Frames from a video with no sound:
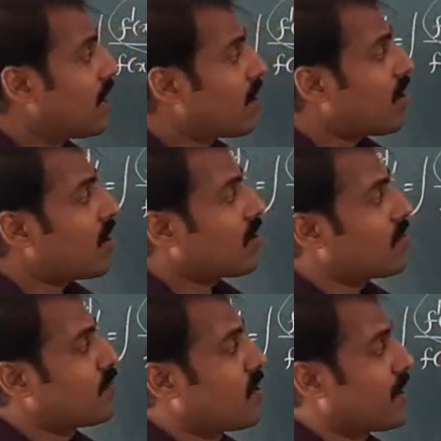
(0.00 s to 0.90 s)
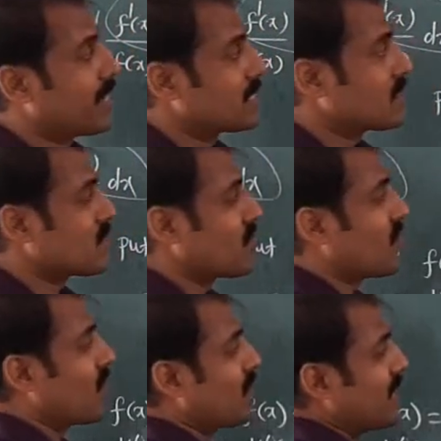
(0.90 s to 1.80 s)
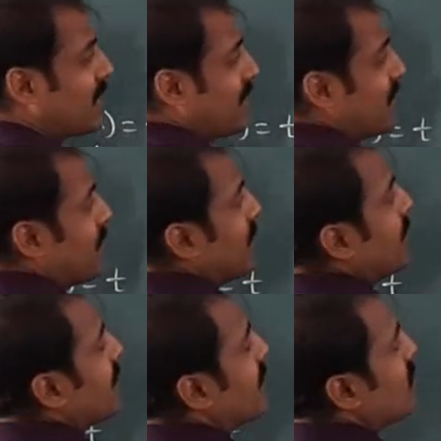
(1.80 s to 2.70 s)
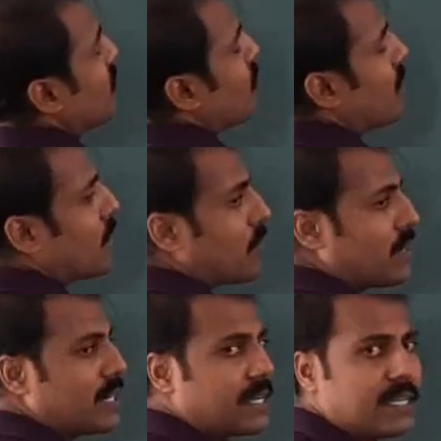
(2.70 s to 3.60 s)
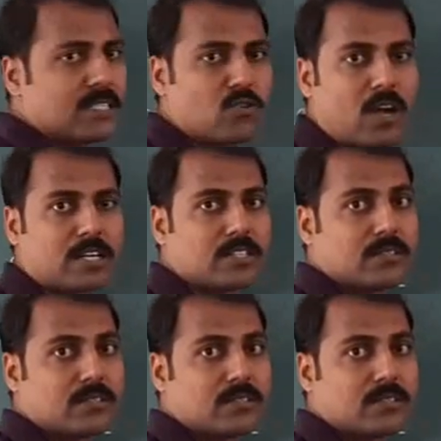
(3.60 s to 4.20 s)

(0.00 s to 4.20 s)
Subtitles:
log of mod x. So integration of 1 upon dt is what?